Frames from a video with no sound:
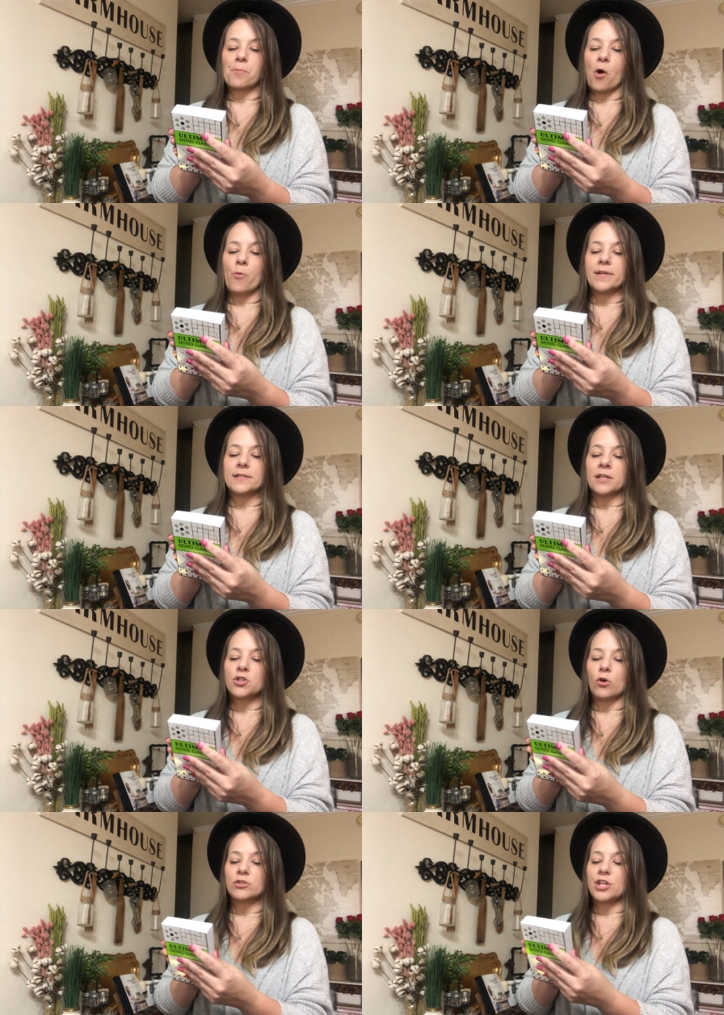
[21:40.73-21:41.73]
moments
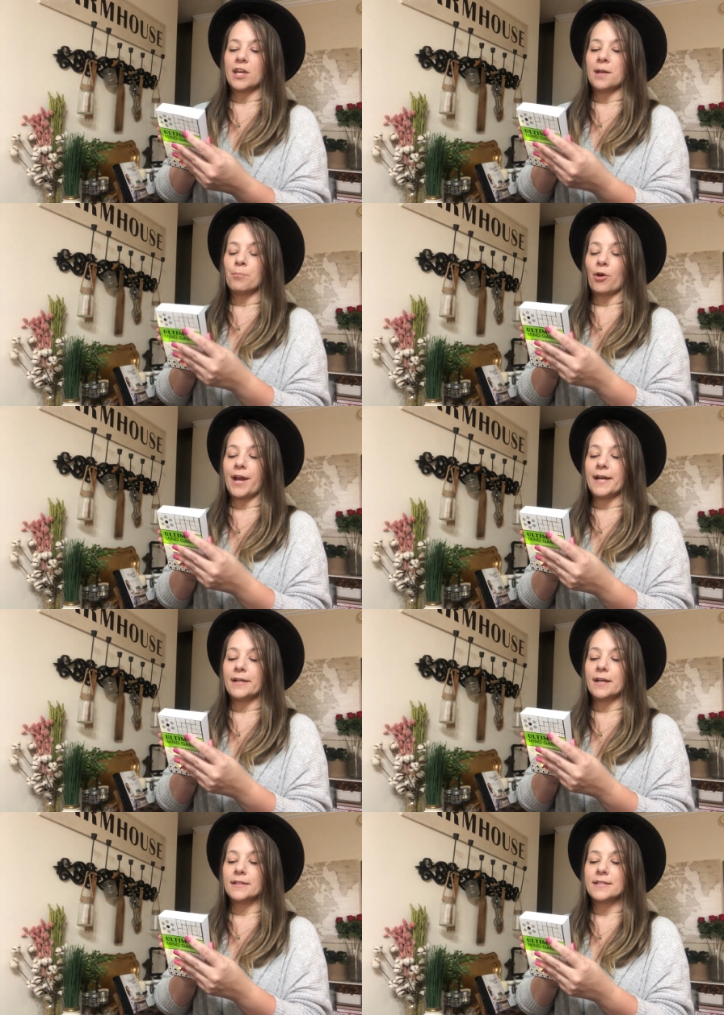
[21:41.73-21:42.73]
indulging in
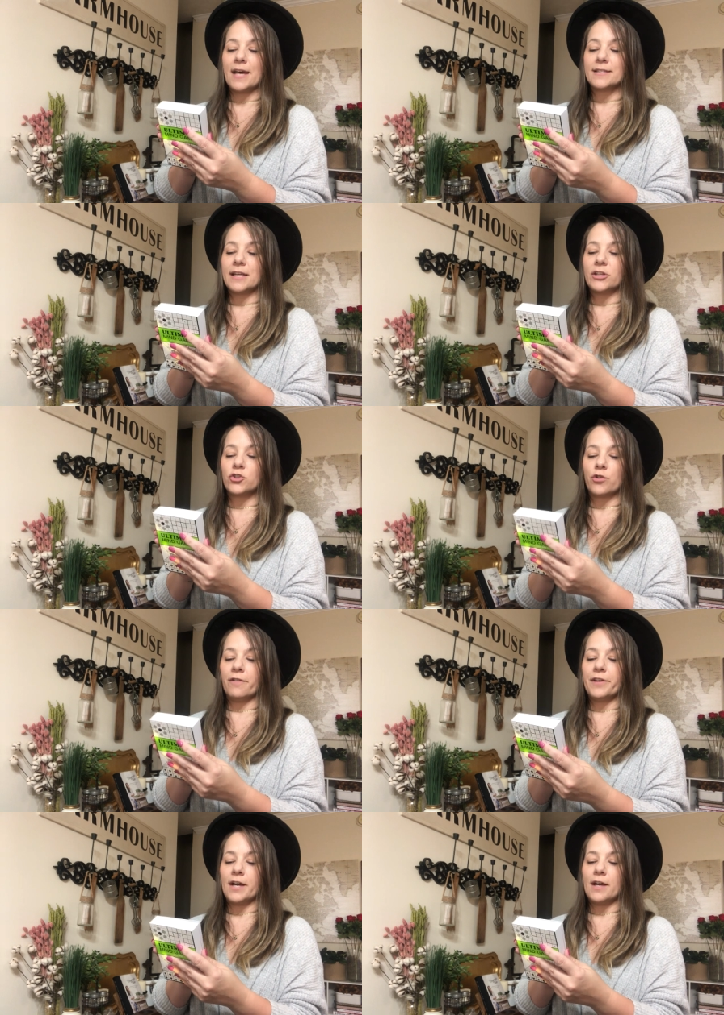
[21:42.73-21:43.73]
brain testing
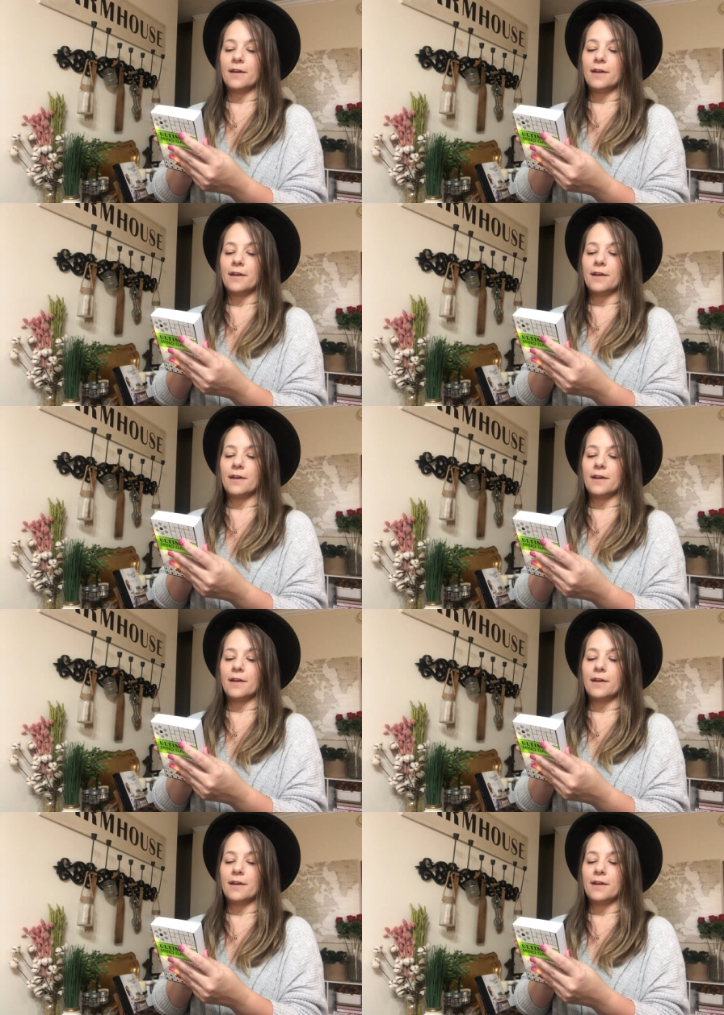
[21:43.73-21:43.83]
trivia?